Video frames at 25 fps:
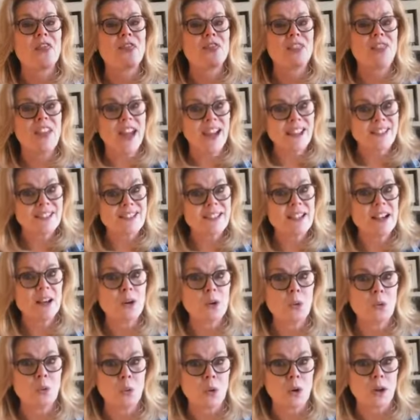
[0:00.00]
That's
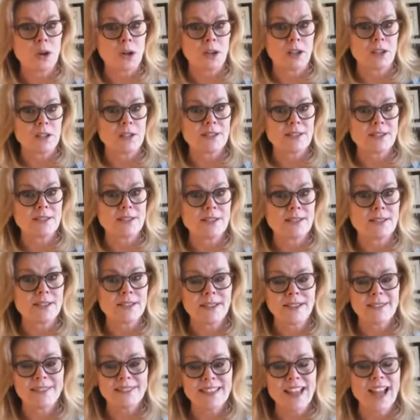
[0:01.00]
how it works.
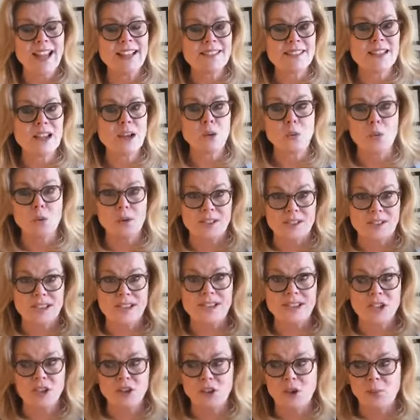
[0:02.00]
That's how it works.
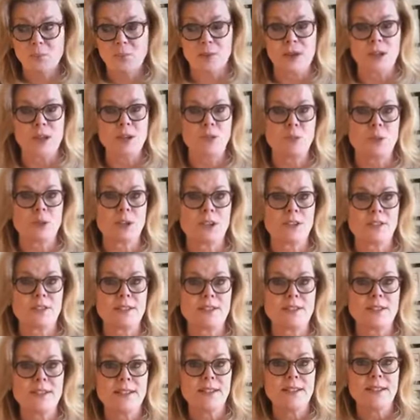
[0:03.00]
That's how your brain
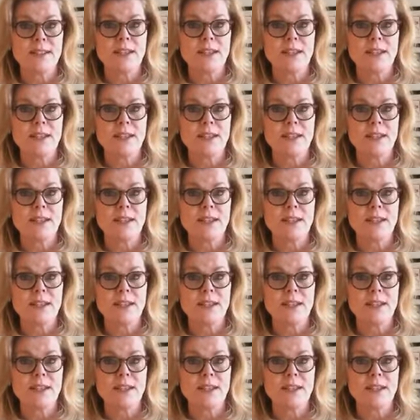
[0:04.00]
works.